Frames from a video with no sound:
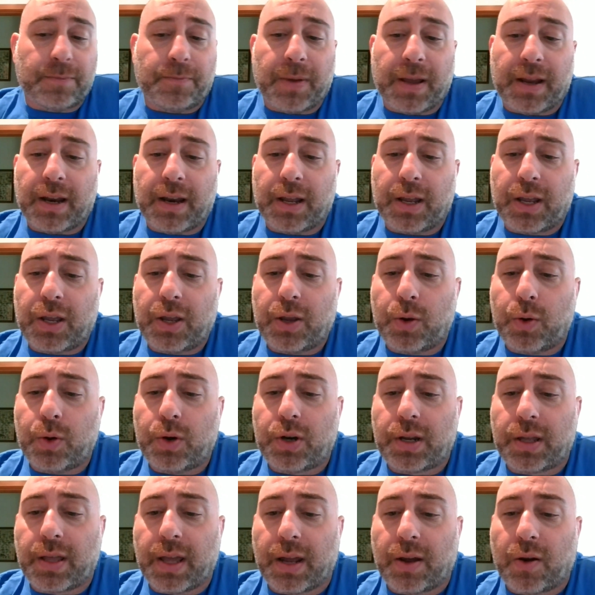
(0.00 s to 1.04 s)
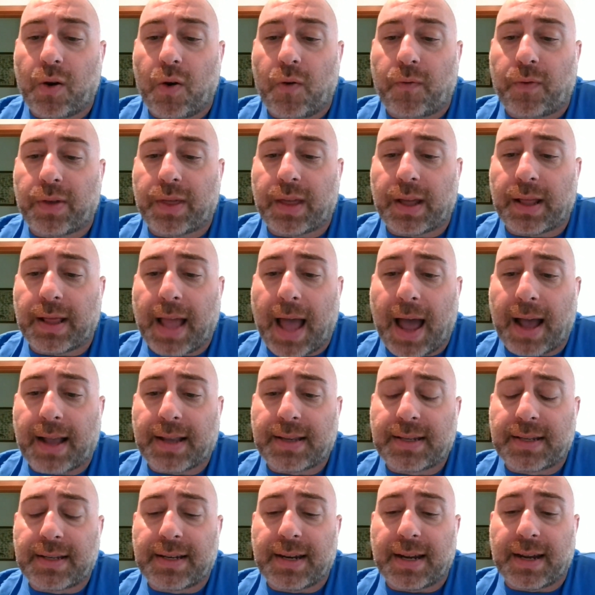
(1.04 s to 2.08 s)
been a huge thing over the
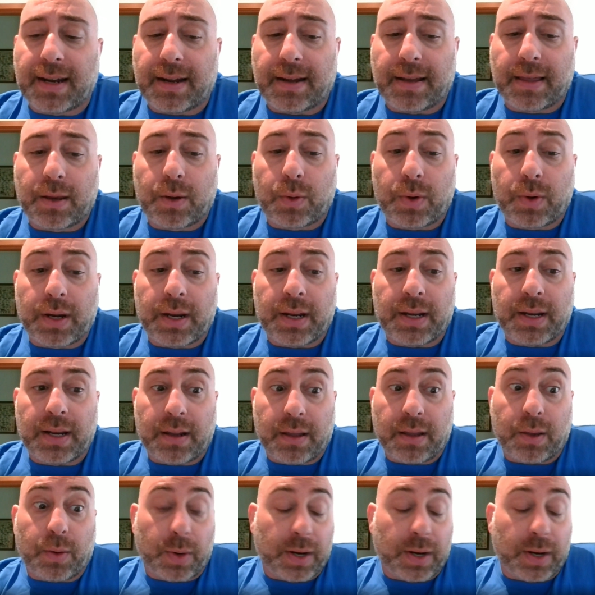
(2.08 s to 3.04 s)
last 3